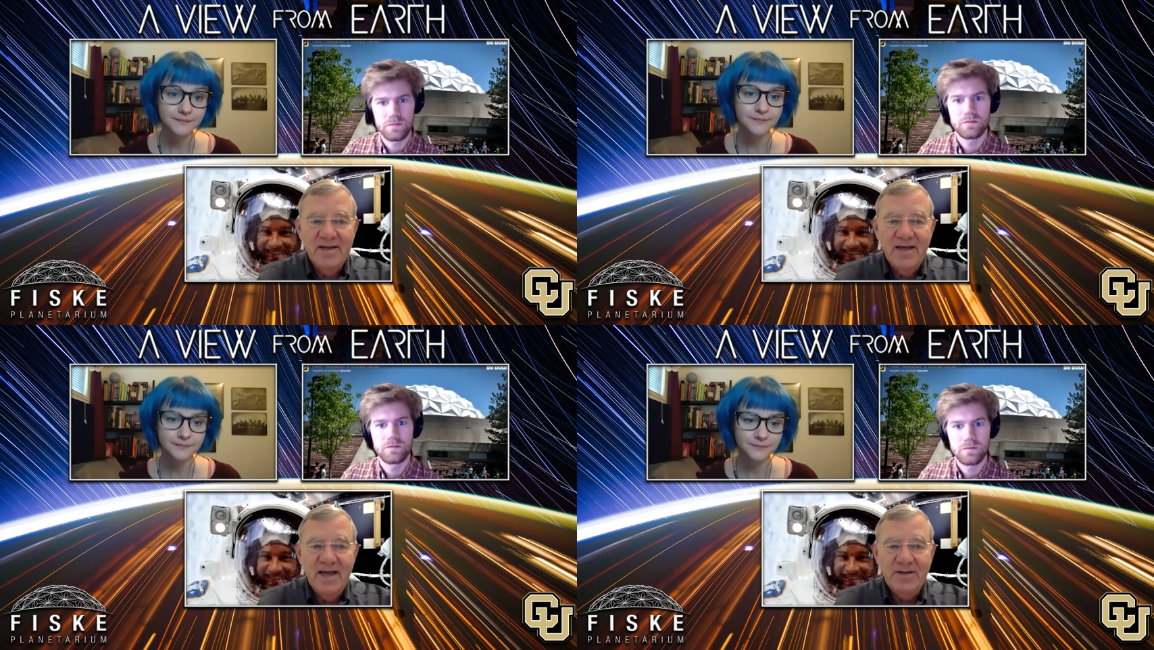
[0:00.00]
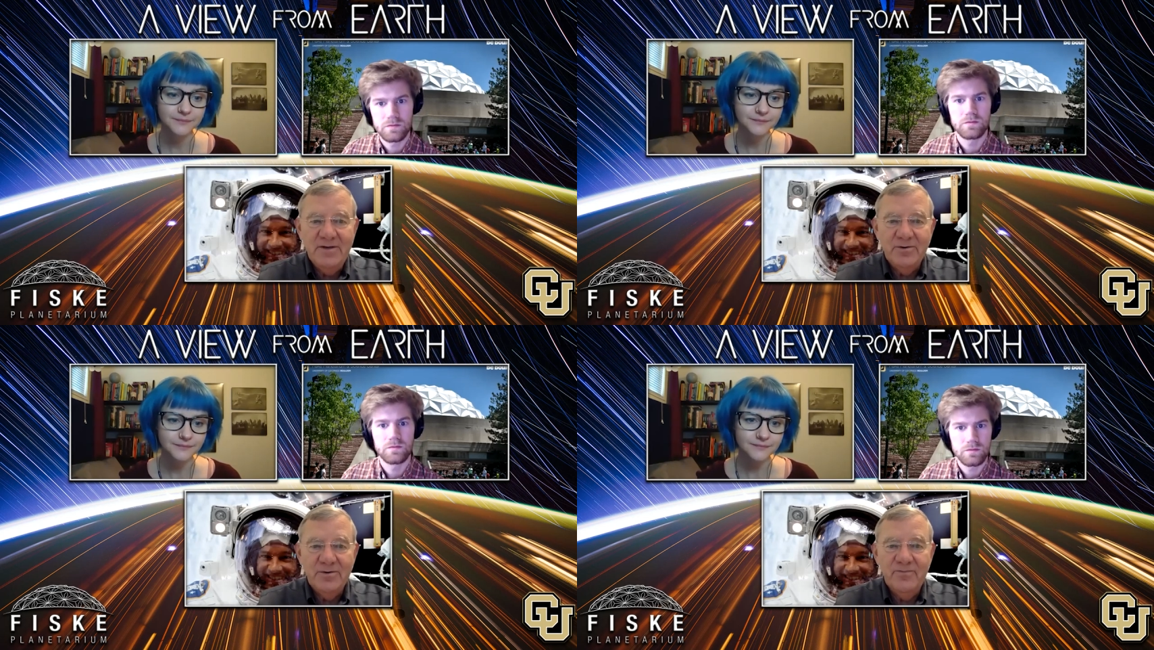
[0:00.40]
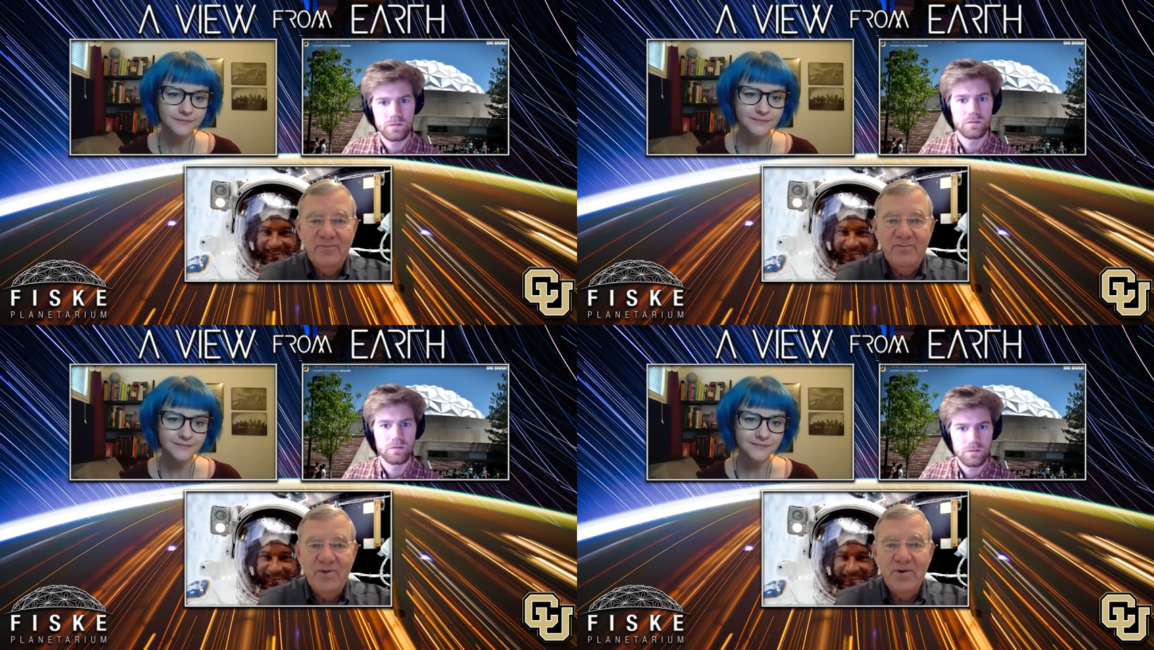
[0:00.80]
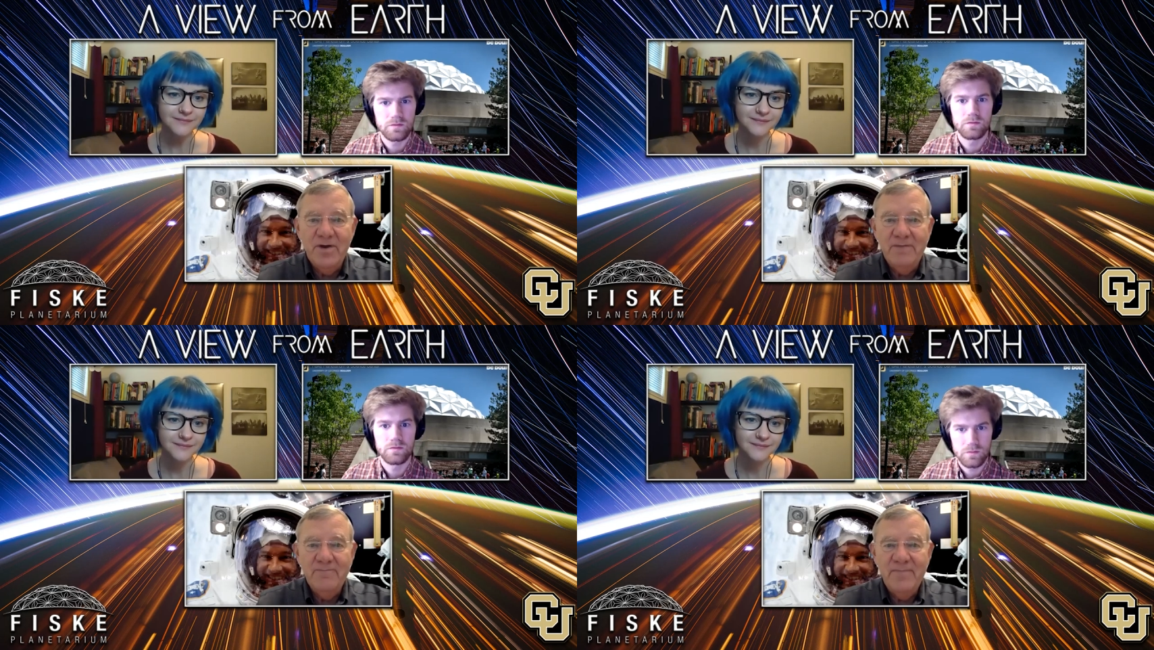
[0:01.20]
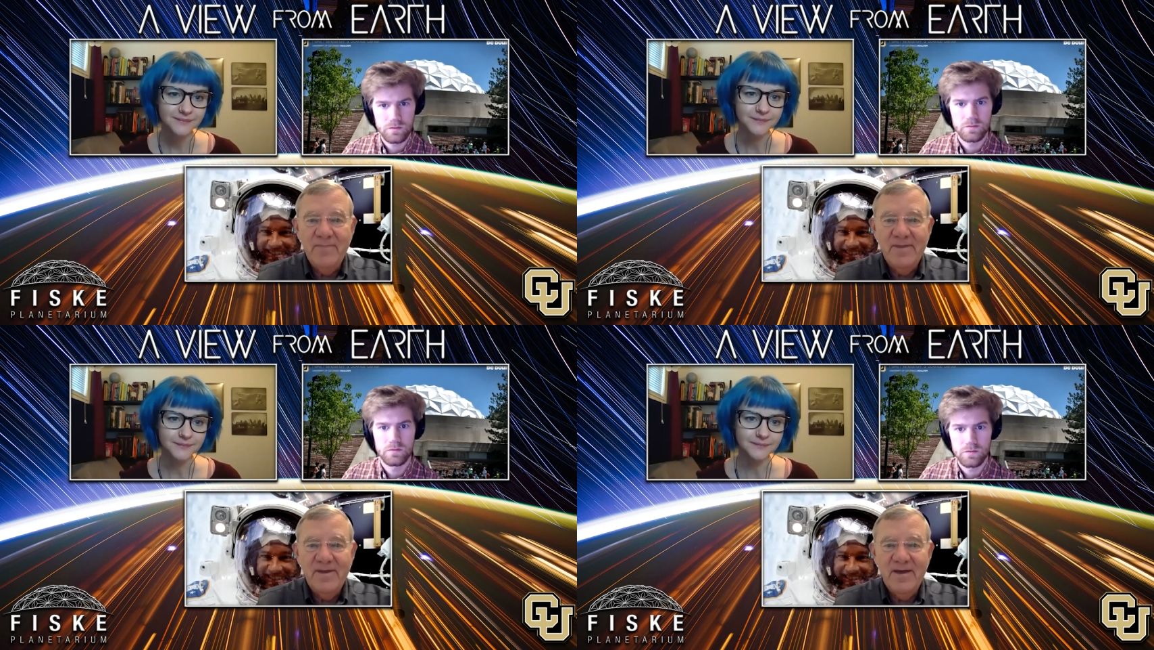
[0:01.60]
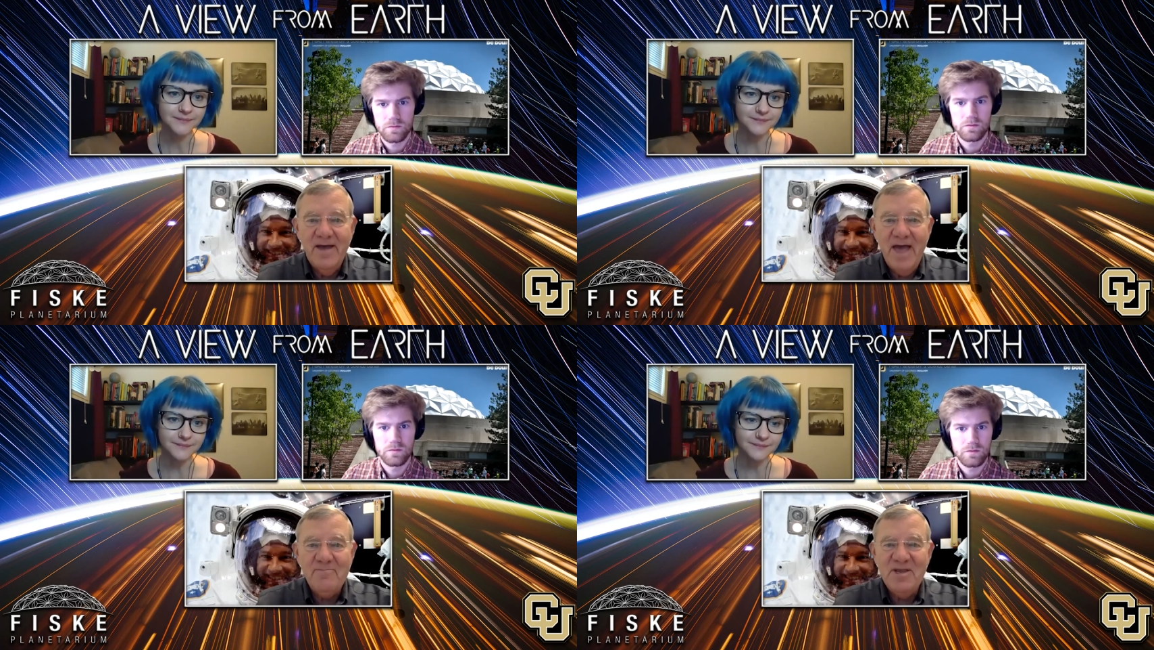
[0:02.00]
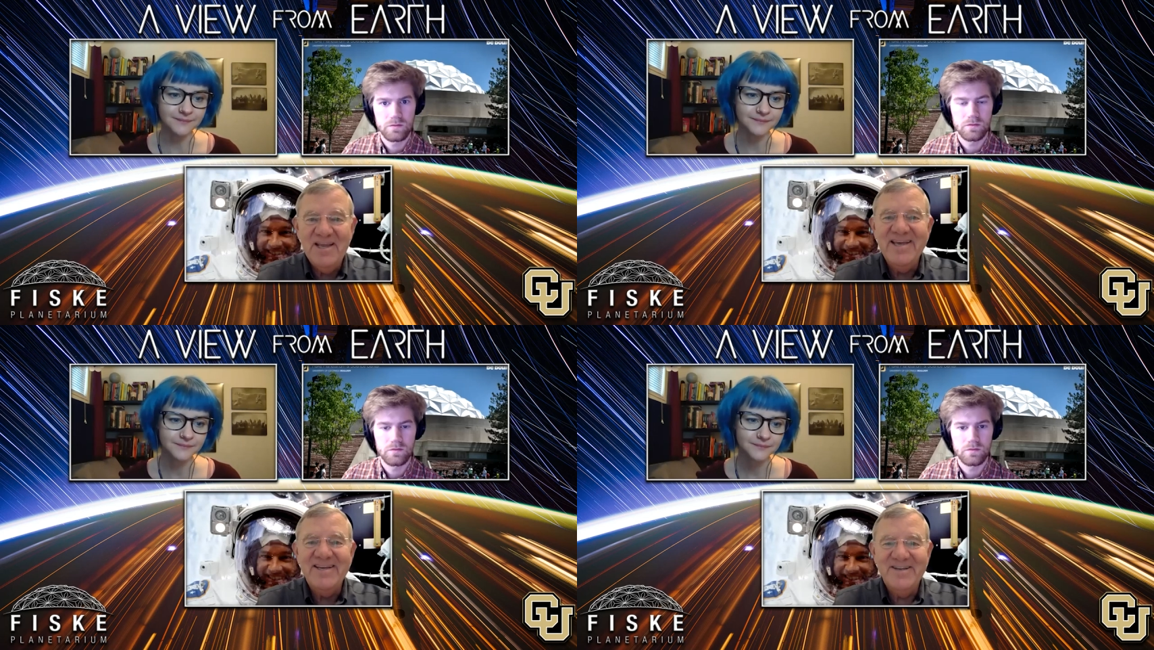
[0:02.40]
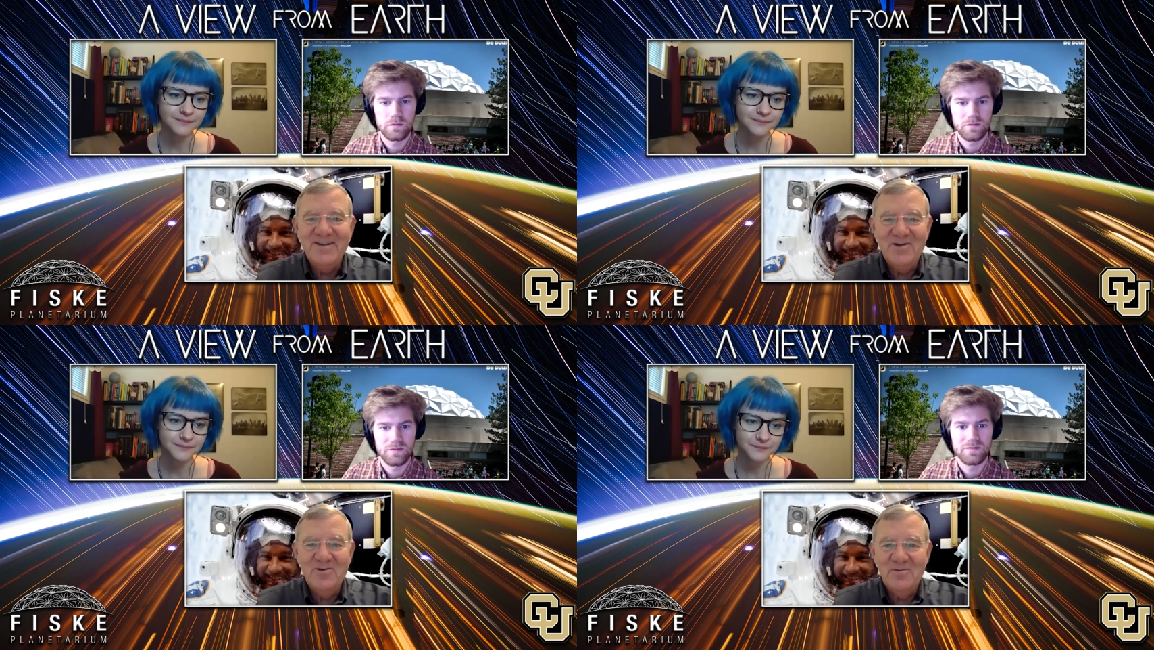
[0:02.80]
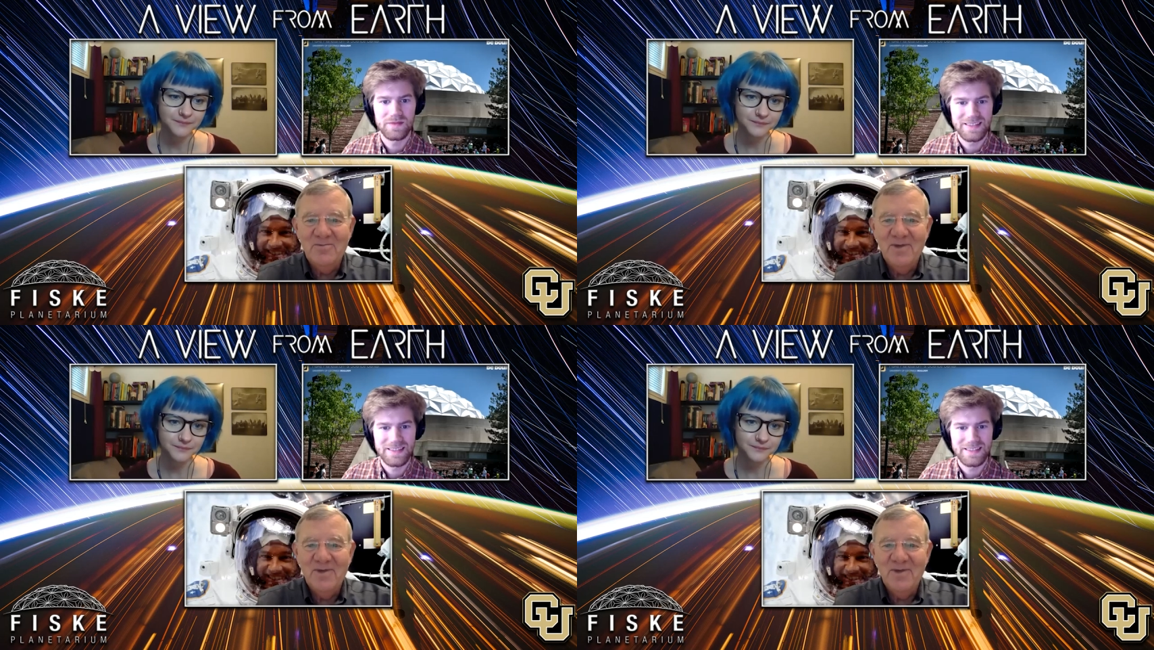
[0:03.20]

Speaker 1: and you're very uh, happy to get to do them.